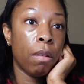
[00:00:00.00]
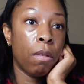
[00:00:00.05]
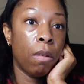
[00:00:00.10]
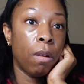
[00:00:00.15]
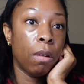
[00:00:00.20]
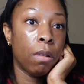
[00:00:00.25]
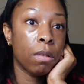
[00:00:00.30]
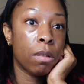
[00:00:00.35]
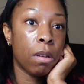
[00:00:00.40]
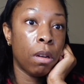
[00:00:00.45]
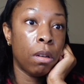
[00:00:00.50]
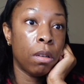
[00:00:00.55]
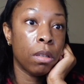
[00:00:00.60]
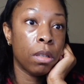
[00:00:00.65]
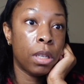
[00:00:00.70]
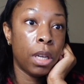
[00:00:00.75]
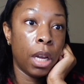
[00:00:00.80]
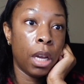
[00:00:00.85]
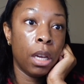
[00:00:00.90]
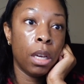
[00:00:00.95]
calls all
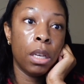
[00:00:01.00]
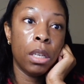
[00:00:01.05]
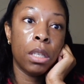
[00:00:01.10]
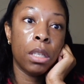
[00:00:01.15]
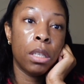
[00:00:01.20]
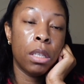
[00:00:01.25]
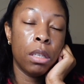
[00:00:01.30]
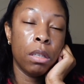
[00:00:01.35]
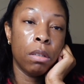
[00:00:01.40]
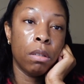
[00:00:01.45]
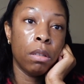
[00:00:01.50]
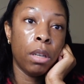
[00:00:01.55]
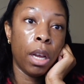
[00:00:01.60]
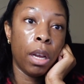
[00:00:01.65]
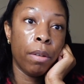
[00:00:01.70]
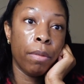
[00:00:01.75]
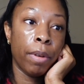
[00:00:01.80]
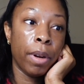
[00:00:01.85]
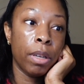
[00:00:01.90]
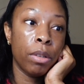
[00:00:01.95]
day until
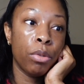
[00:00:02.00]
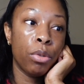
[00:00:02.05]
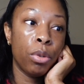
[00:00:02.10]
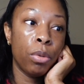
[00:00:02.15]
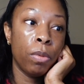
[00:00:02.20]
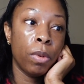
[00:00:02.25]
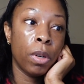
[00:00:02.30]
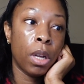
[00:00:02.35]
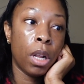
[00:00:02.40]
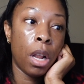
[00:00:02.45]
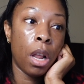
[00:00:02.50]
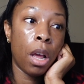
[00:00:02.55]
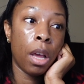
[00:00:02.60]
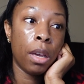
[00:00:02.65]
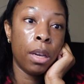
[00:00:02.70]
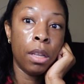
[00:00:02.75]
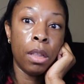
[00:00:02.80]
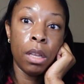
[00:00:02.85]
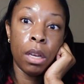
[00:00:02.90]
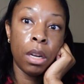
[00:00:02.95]
like around two
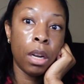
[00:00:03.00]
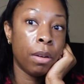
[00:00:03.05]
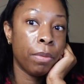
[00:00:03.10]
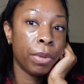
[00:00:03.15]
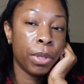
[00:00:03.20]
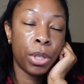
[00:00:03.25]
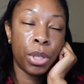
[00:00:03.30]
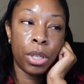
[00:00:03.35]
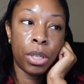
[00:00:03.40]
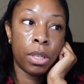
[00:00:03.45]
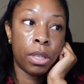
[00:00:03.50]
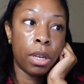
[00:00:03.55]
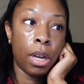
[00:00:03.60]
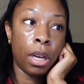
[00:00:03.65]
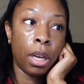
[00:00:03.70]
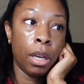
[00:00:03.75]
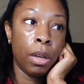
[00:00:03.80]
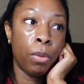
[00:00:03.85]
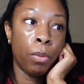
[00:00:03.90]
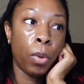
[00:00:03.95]
o'clock and then I was just
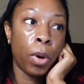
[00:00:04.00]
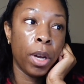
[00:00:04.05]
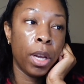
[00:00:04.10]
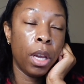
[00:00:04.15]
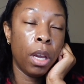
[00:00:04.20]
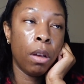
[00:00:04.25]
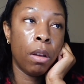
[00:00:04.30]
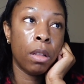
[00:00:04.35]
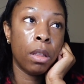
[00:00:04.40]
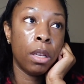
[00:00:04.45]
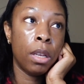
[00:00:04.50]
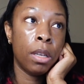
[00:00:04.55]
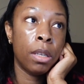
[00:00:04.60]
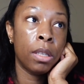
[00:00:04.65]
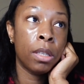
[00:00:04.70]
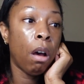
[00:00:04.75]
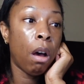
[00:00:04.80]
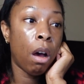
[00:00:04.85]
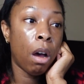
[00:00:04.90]
stuck in working on this